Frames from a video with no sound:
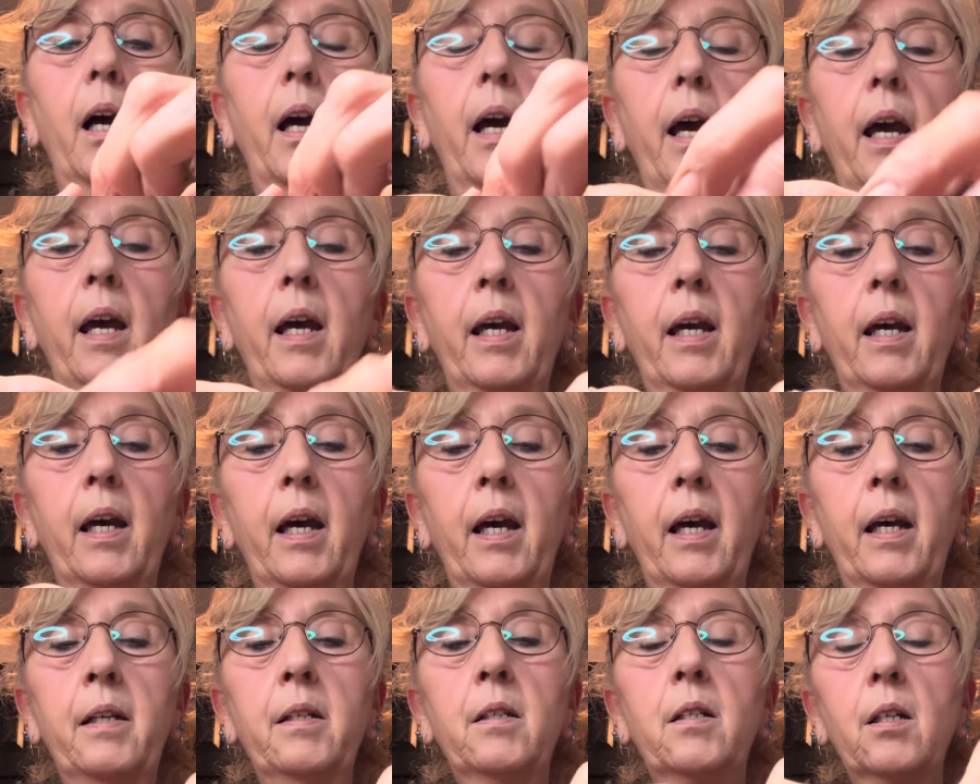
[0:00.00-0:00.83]

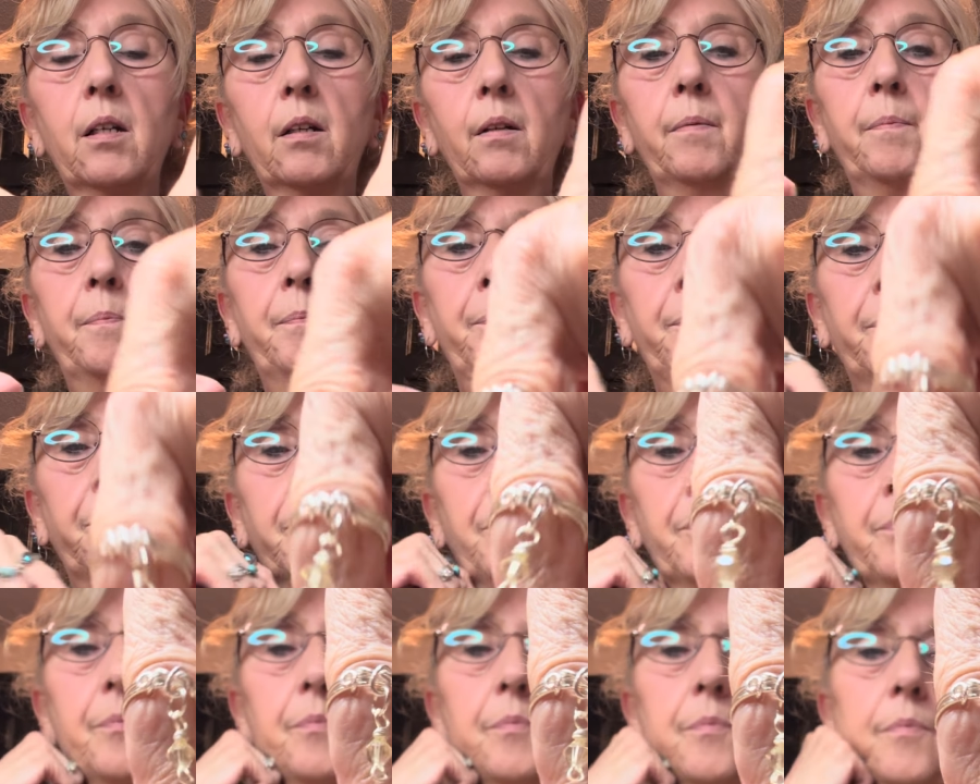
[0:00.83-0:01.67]
And
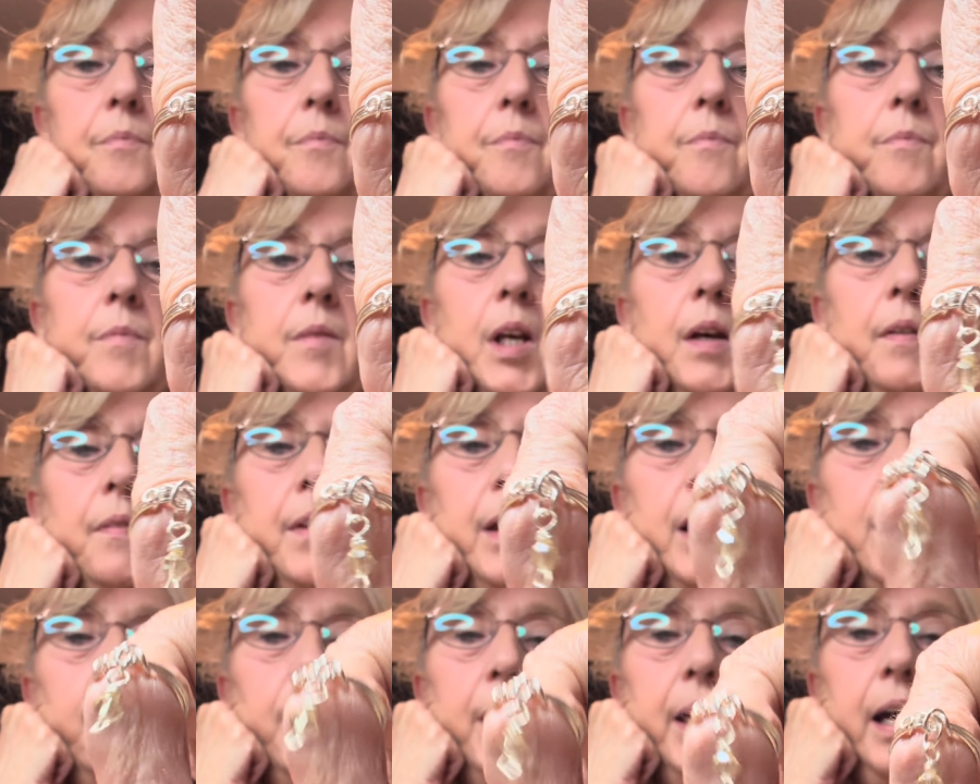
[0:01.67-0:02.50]

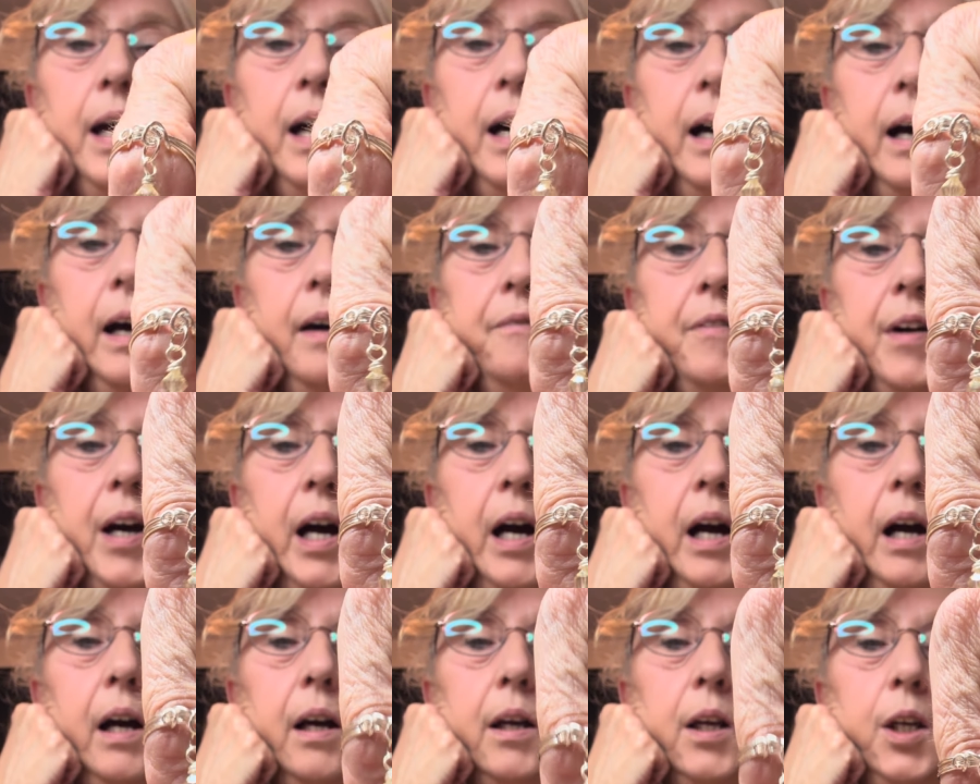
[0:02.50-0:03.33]
there we have
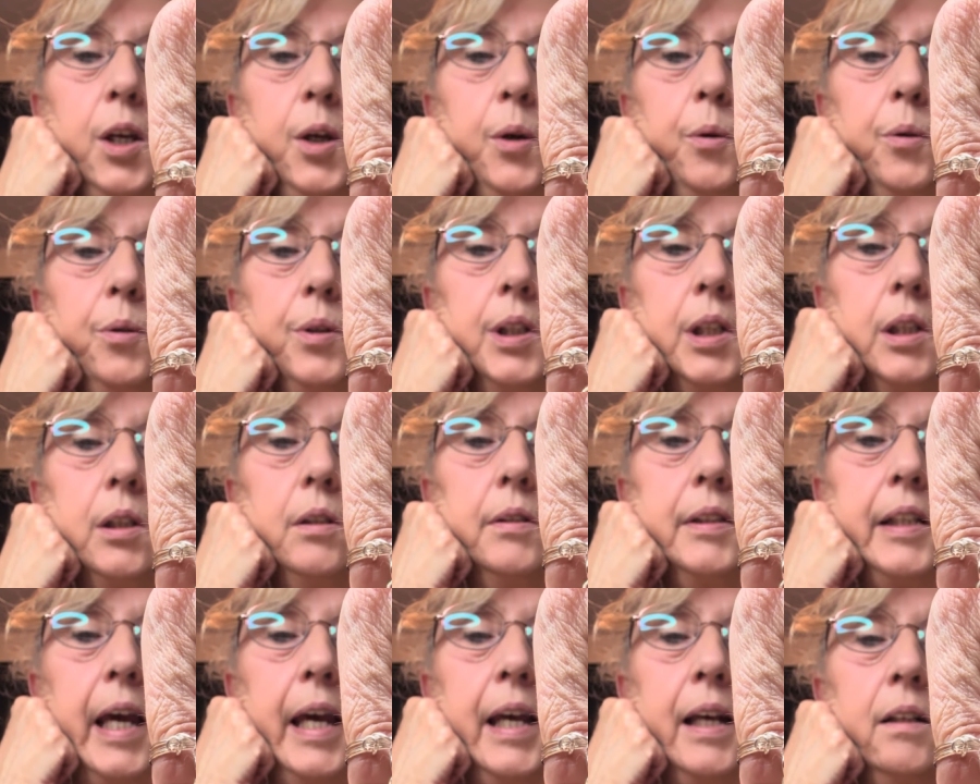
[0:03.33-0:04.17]
our cute little
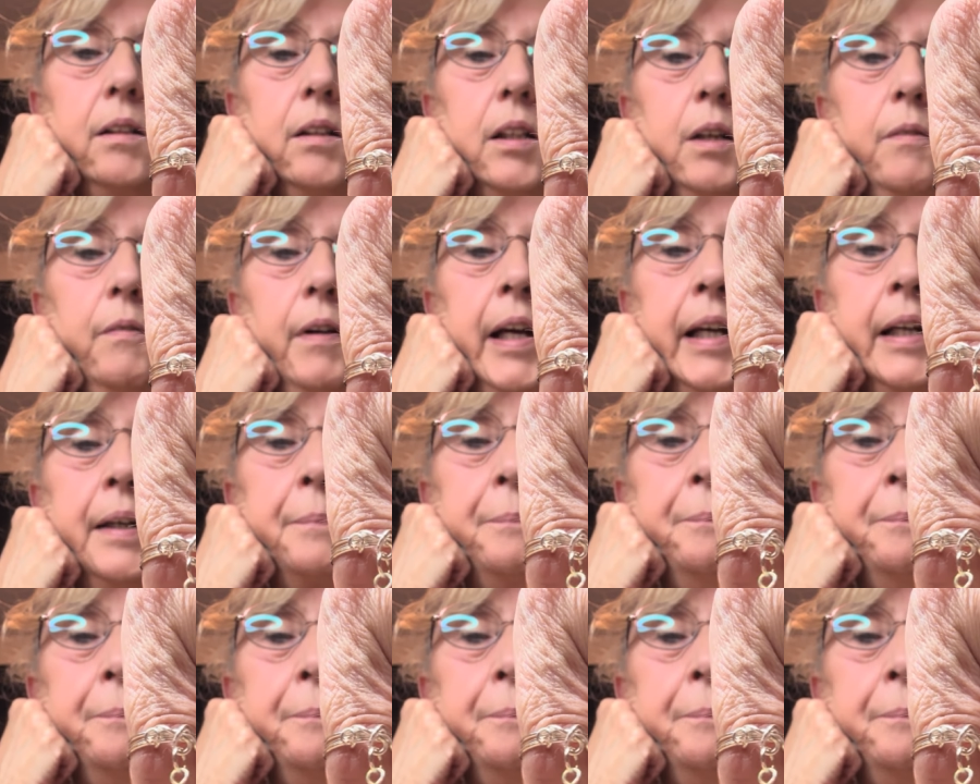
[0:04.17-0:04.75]
dangly ring.